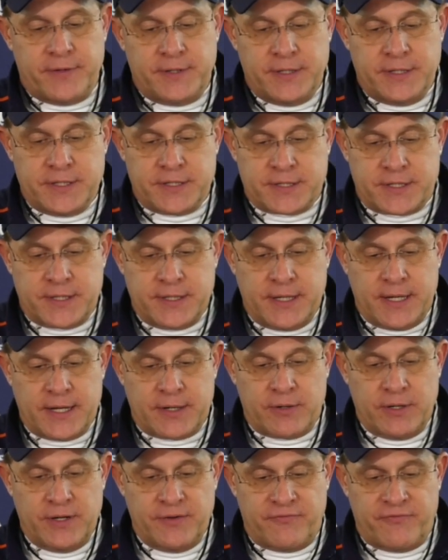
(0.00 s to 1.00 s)
And just
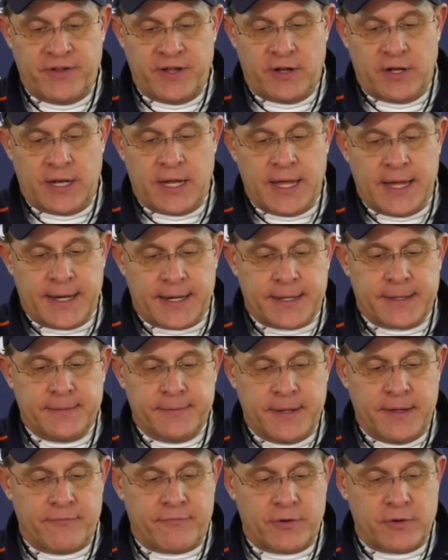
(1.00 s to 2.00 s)
like it felt like that